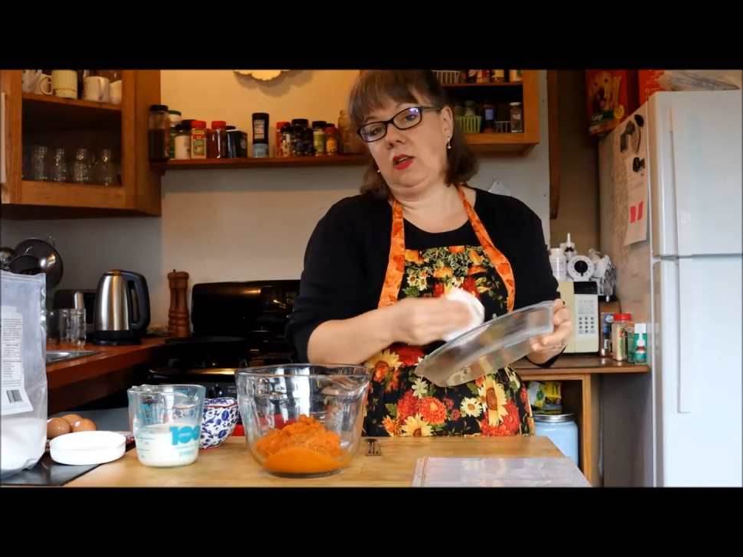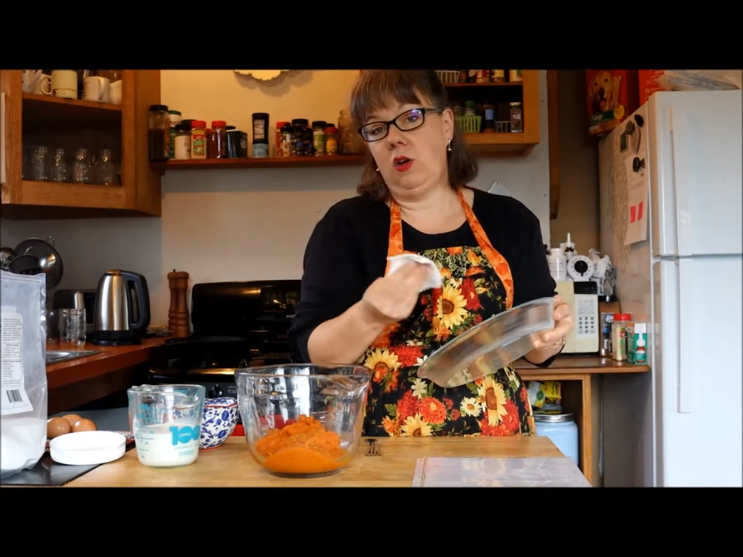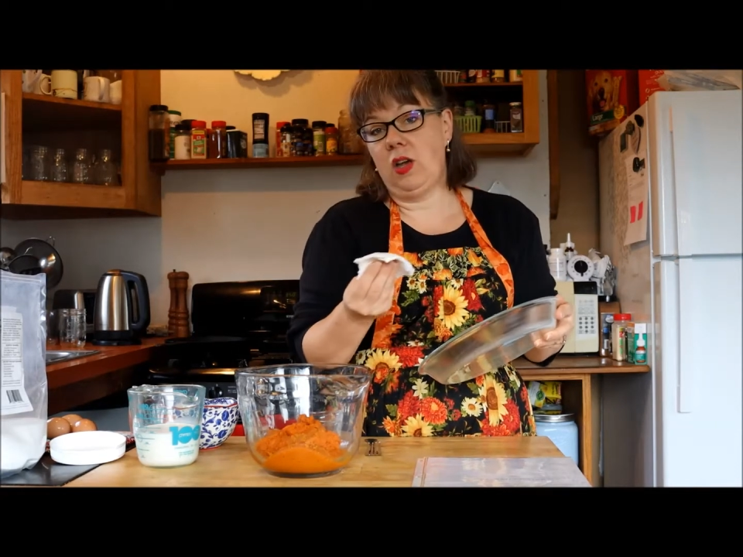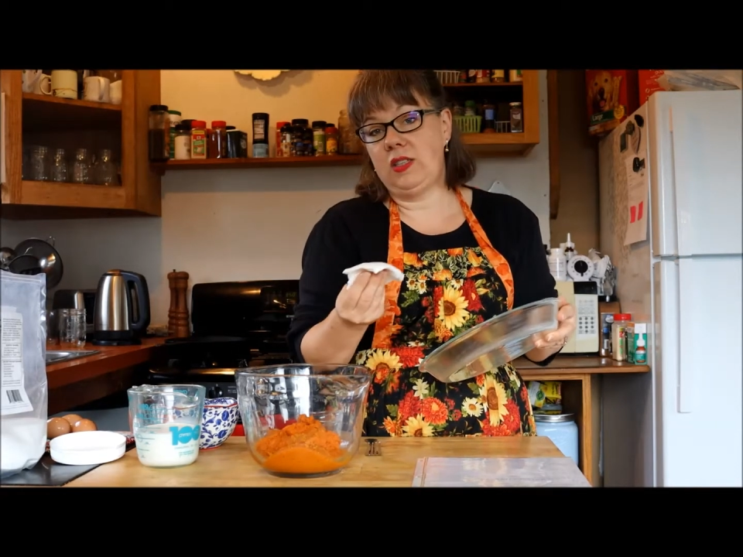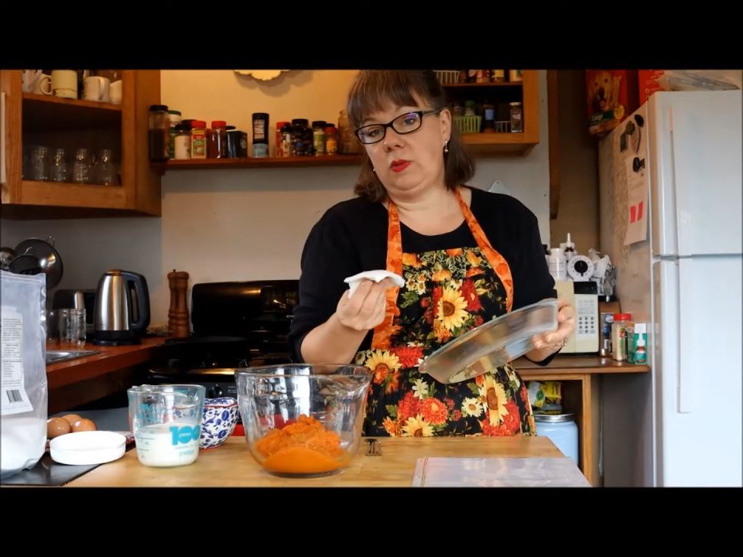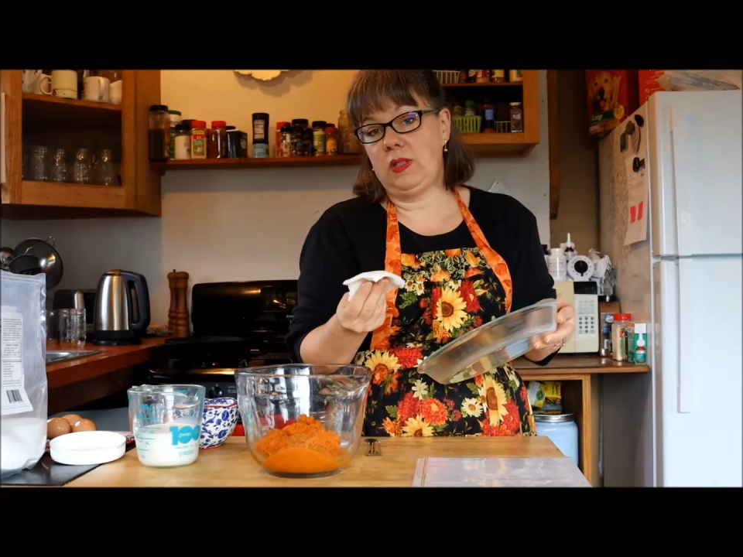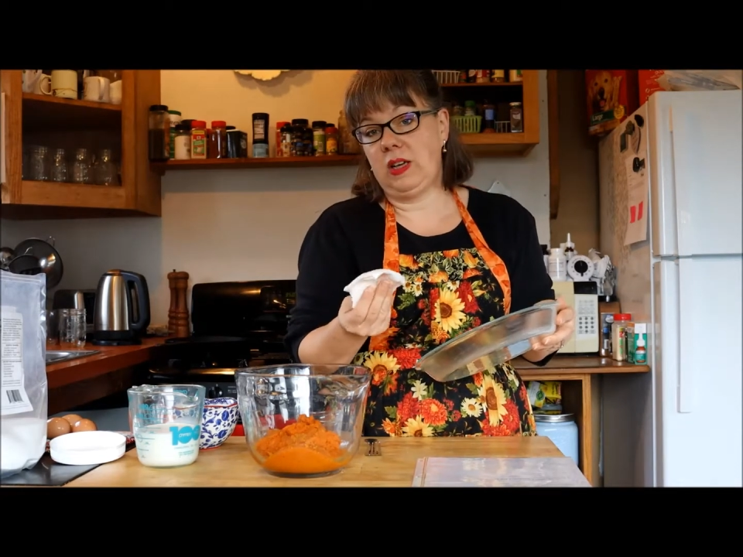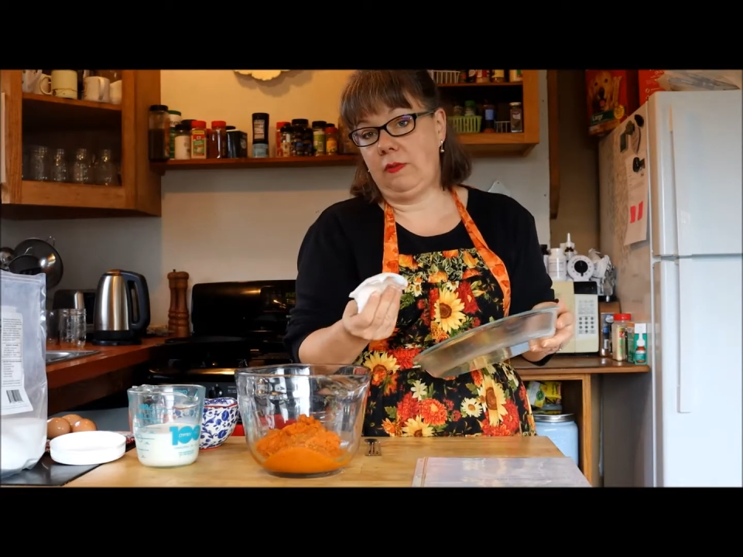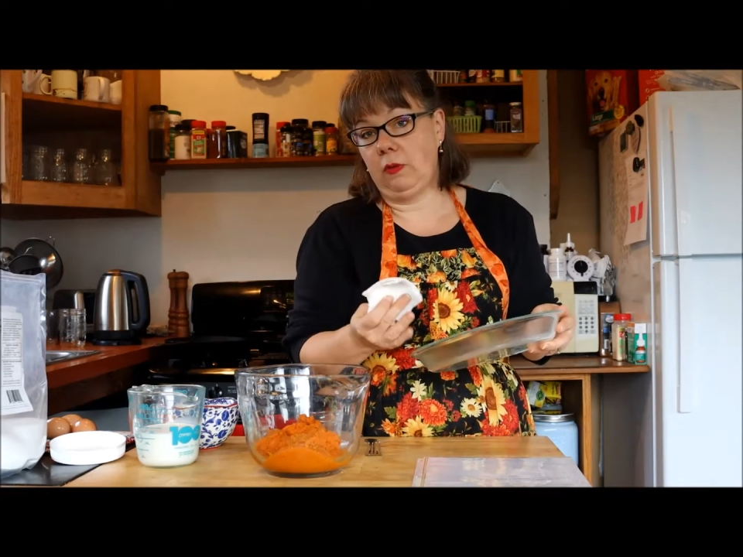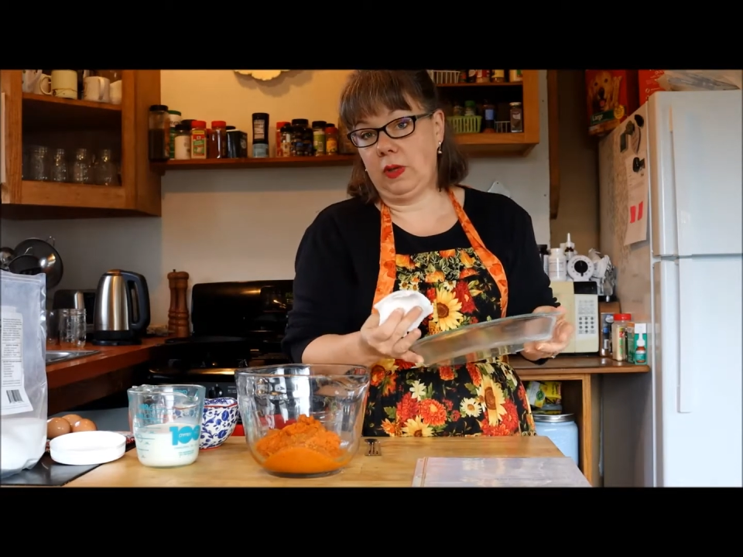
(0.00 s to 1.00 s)
crust was
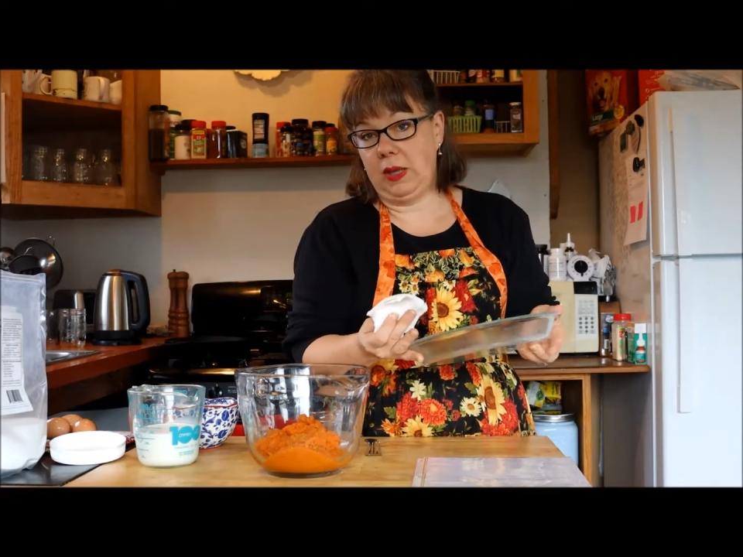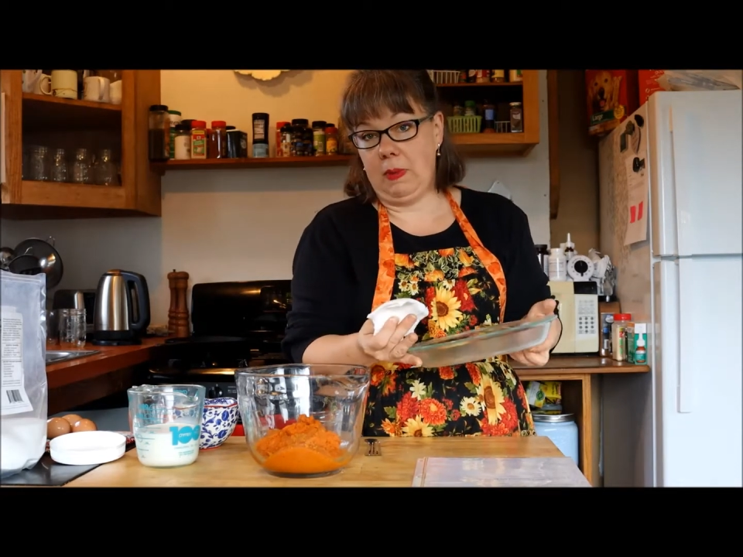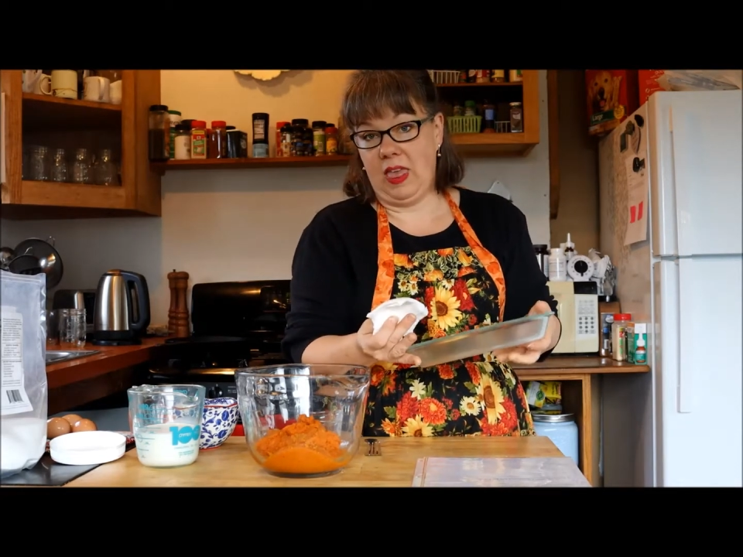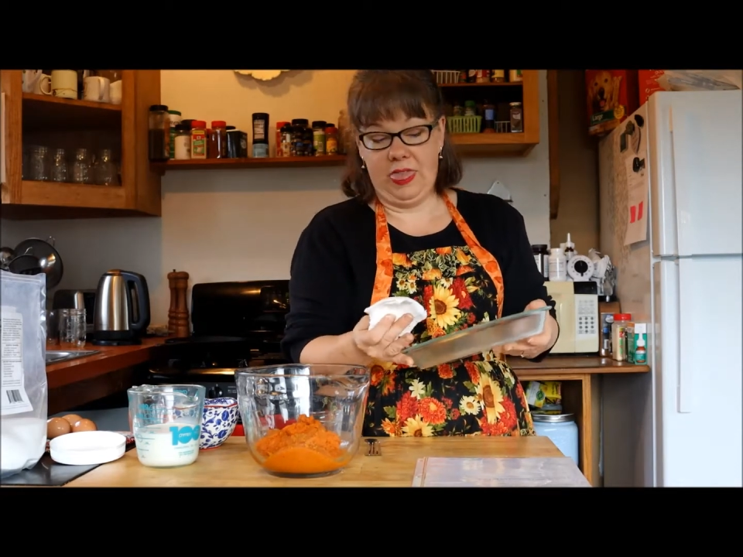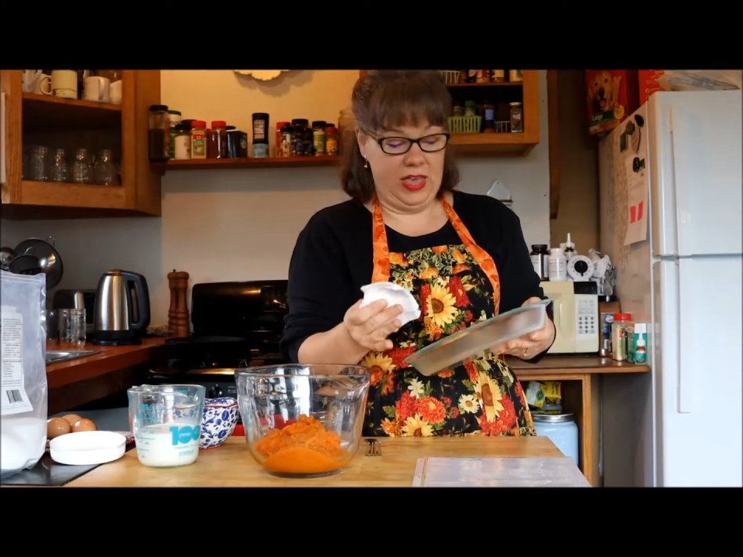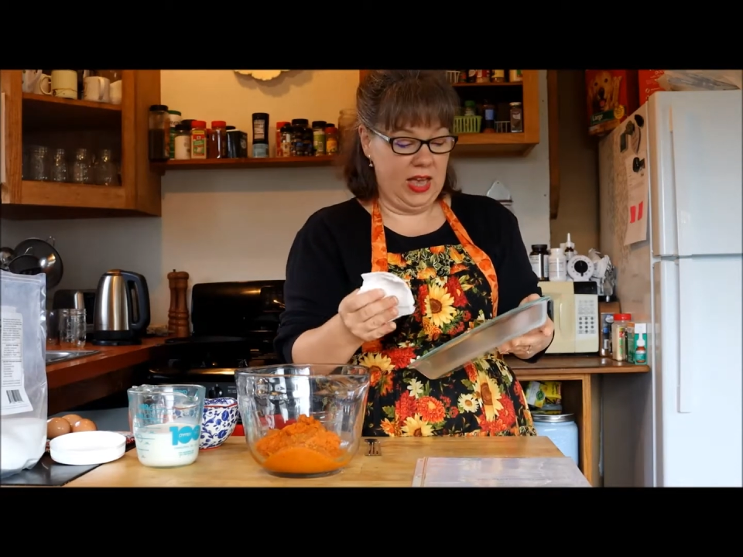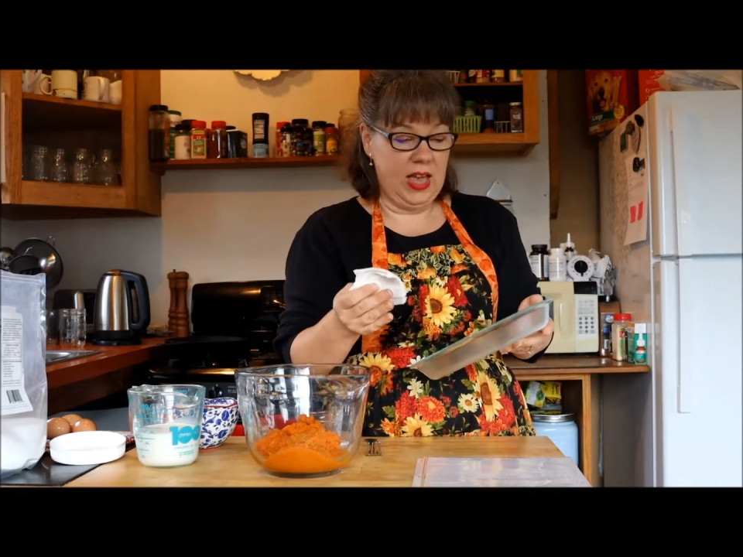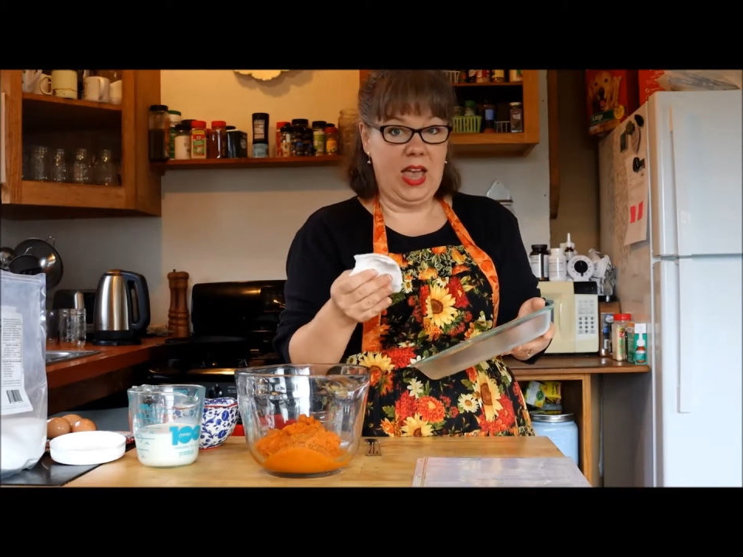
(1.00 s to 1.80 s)
never really my thing,